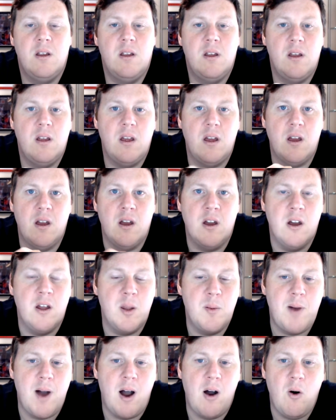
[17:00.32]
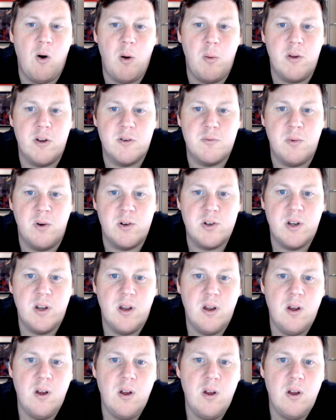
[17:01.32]
the power won't be as much.
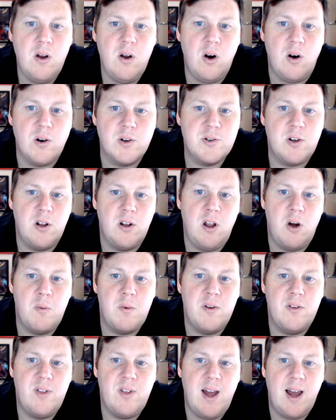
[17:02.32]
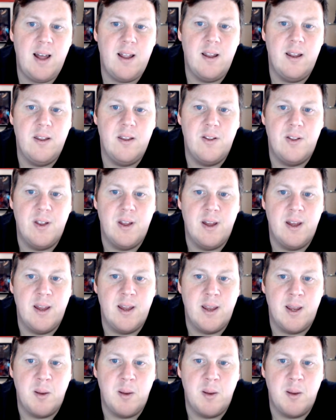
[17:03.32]
Also, along with that, the